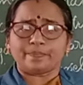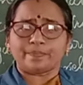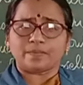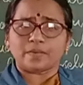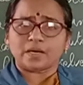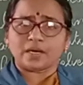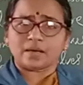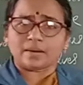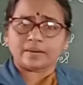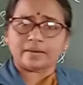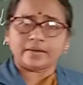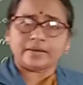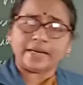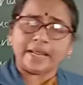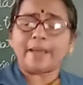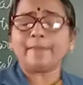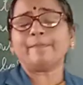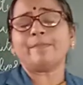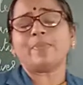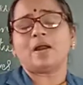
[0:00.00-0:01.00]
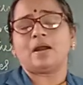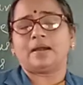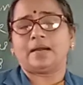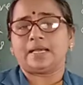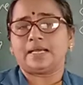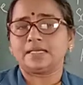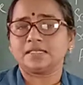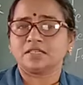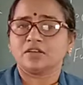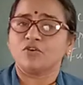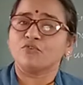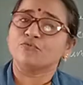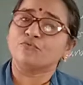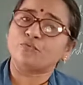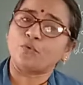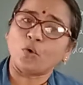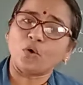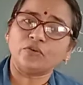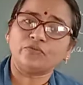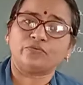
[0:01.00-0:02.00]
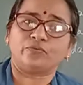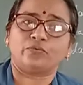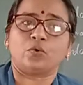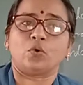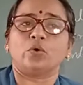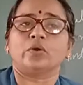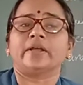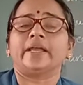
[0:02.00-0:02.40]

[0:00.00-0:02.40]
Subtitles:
the Nepal fought for